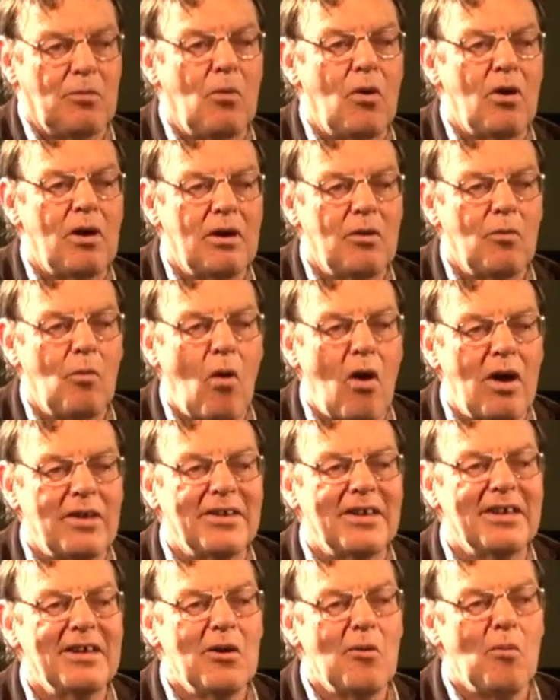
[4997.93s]
What, what,
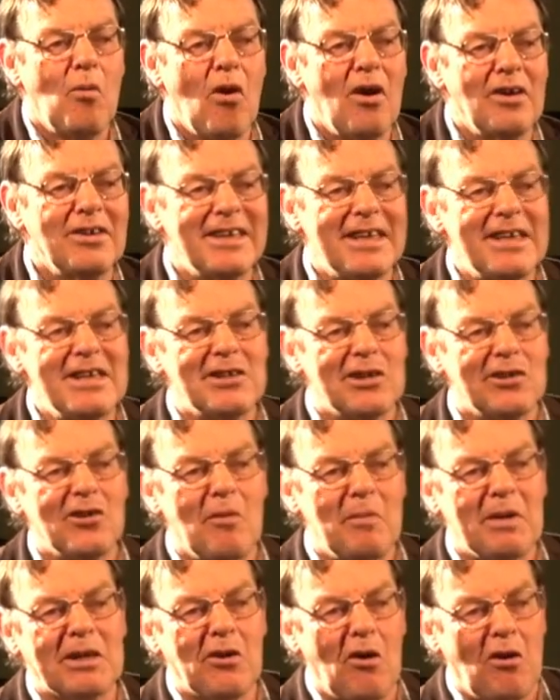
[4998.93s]
are, the, what are the
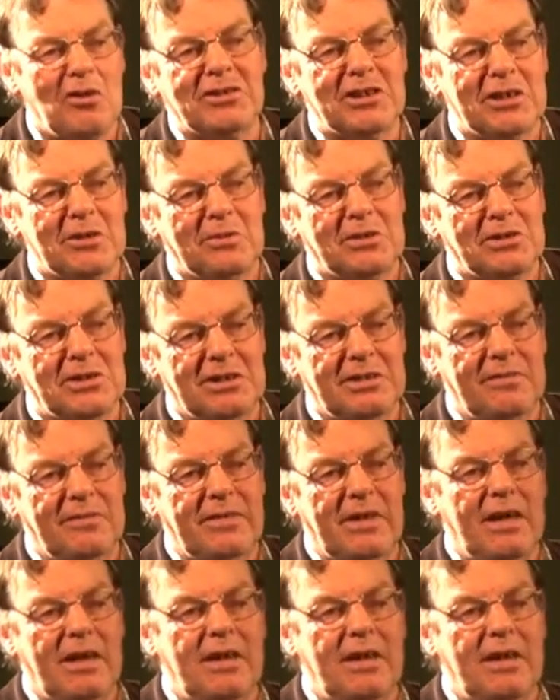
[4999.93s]
economic consequences